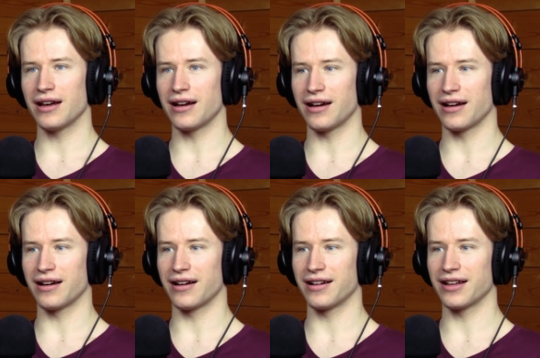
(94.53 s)

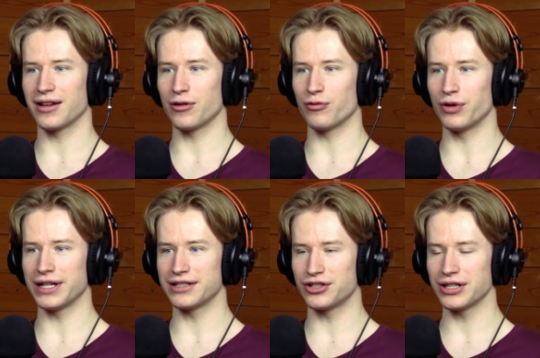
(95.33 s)
Uh,
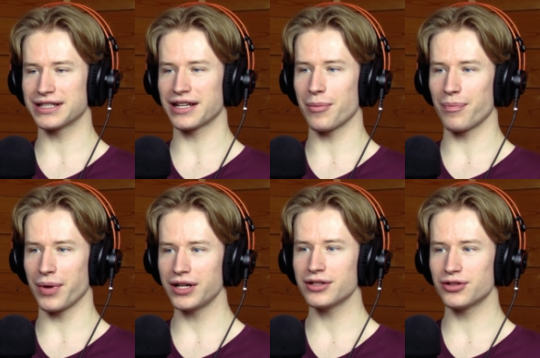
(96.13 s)
but just
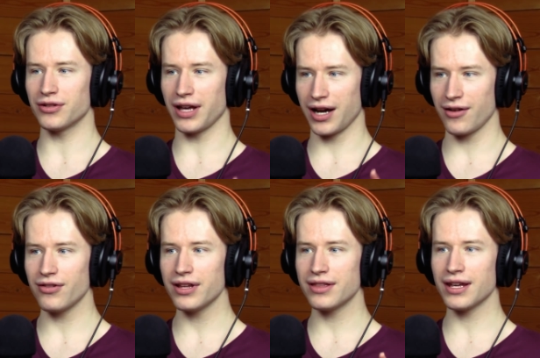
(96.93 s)
compared to
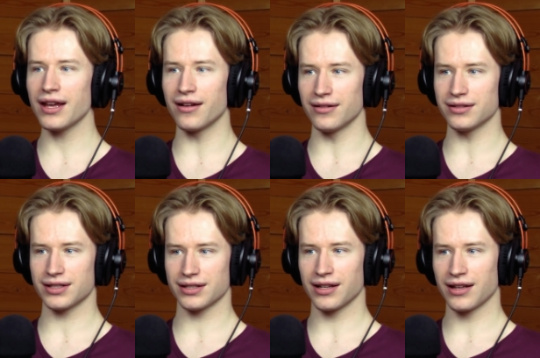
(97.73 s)
everything
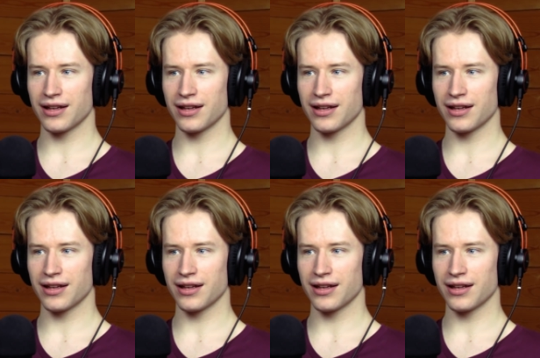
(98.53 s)
else,